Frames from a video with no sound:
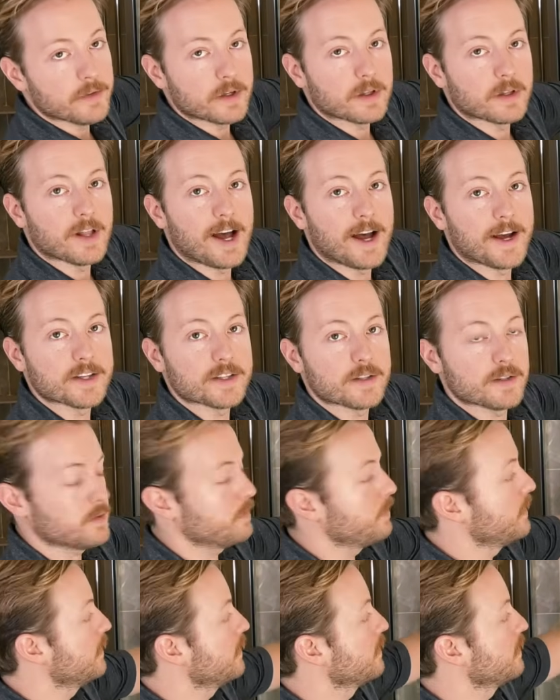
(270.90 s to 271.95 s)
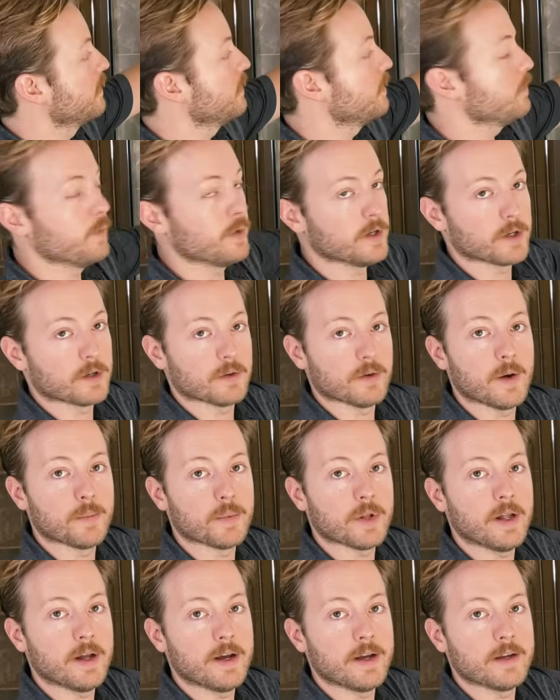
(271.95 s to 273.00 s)
the glass when you're
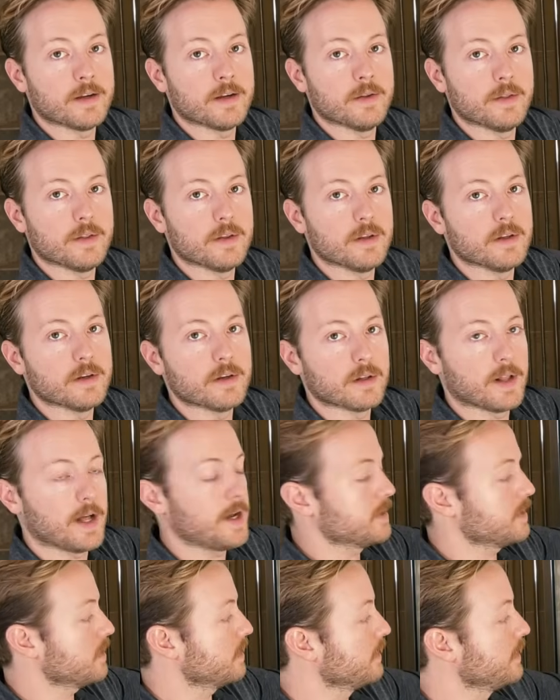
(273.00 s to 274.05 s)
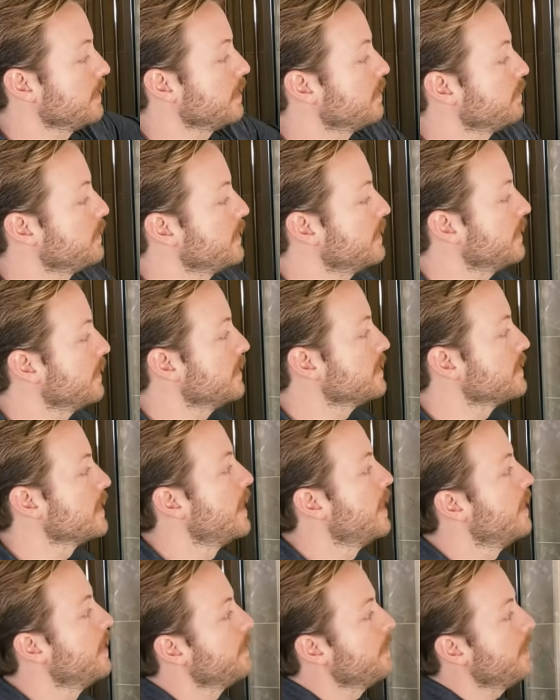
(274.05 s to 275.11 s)
applying the glass cleaner, because
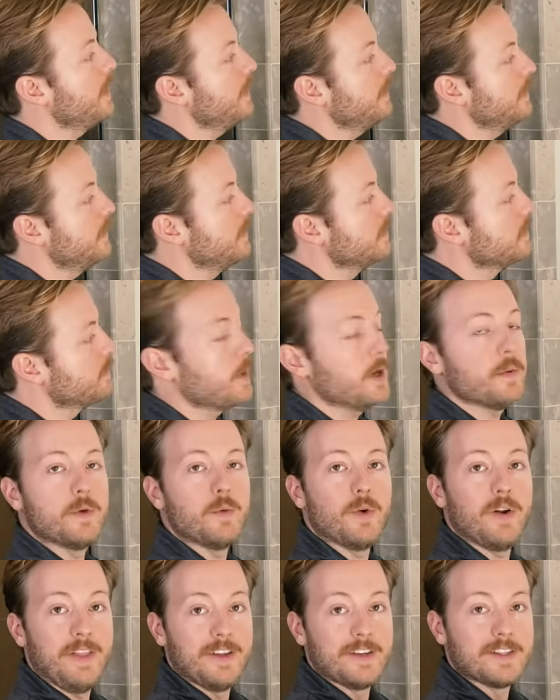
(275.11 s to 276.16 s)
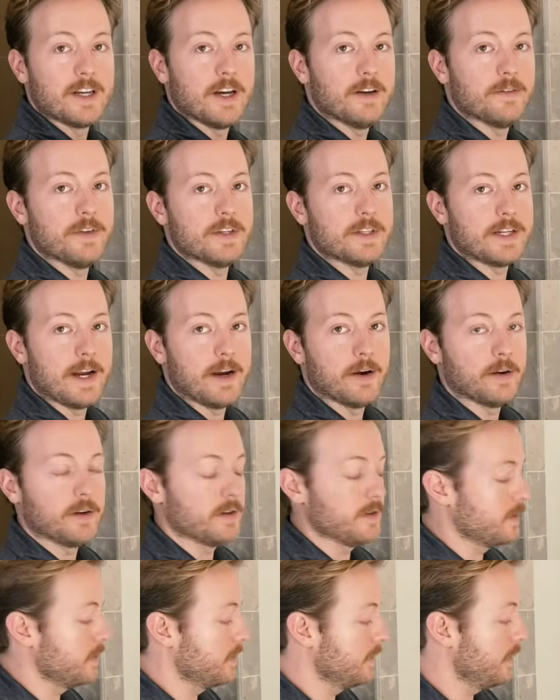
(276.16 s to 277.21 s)
that is probably one of the toughest
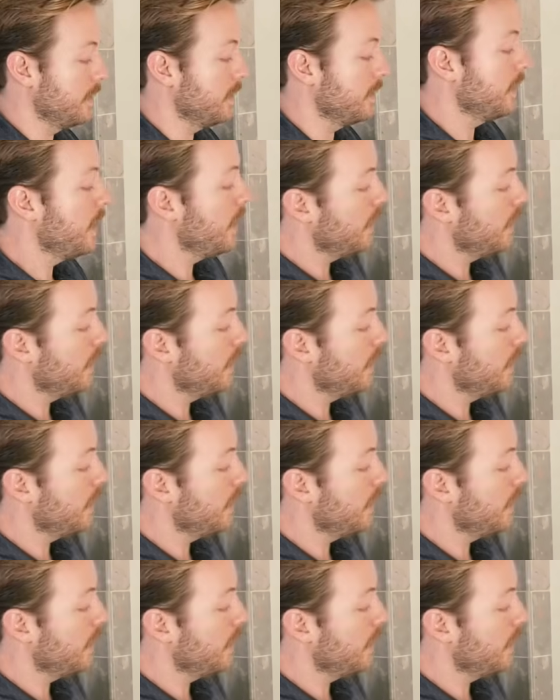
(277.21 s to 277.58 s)
areas to get,